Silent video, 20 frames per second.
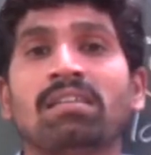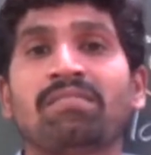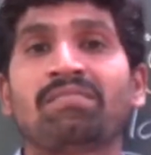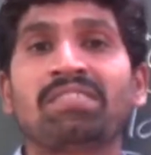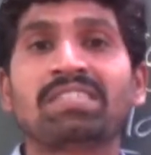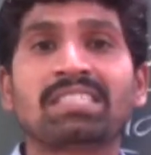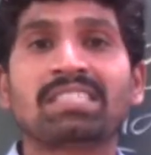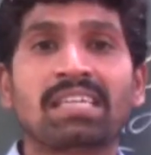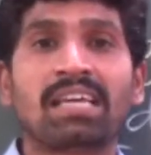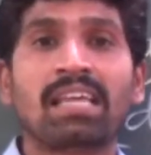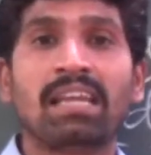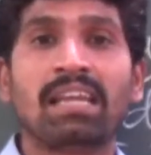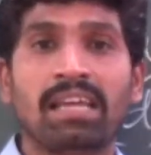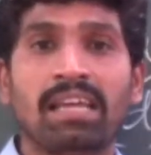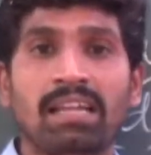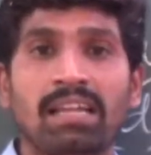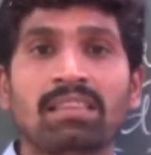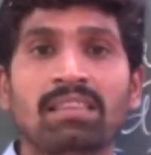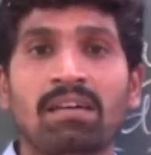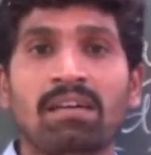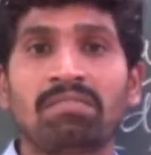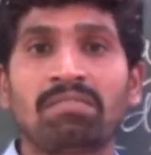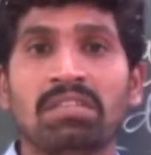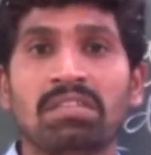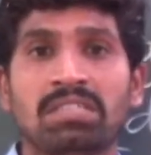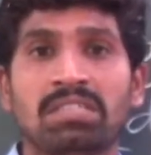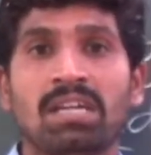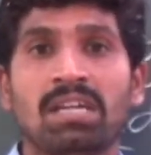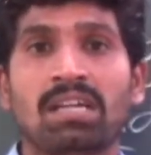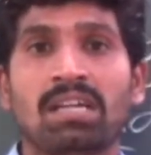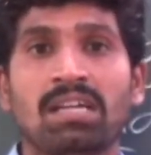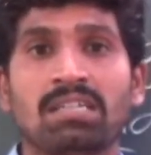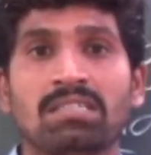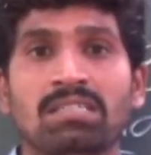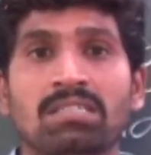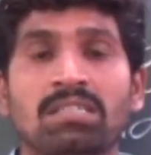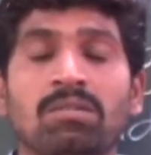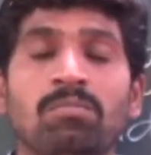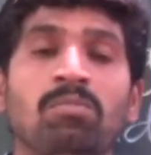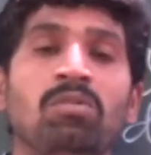and the physical health of the
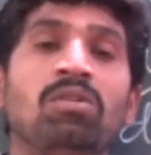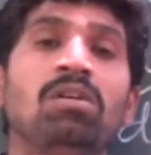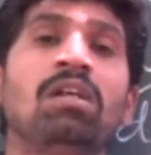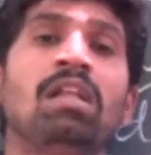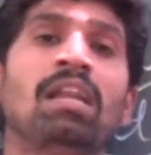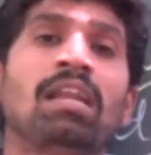children's.